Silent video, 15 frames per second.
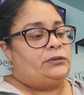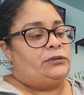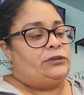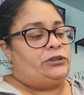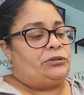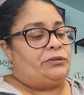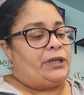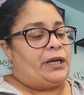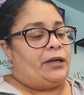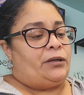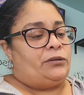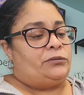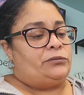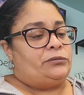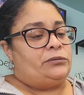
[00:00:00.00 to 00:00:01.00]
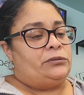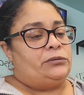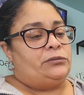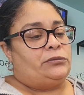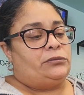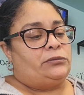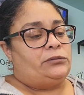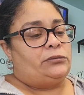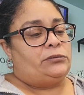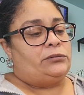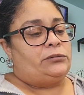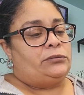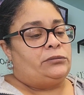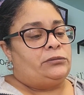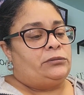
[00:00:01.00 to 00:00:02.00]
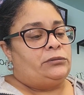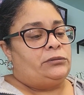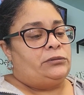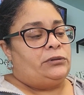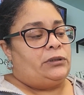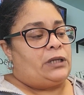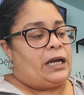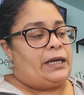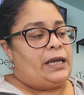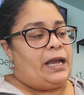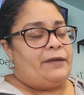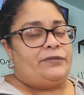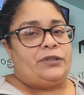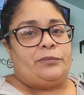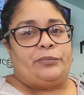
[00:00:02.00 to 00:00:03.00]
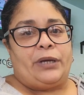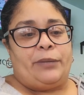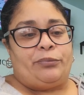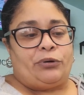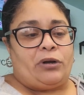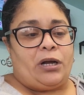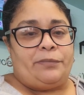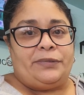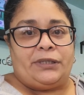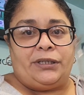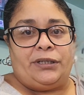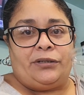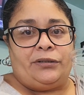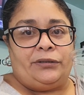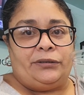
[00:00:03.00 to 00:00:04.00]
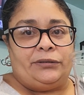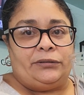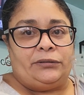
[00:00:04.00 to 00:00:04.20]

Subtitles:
So now I have some paper cups here,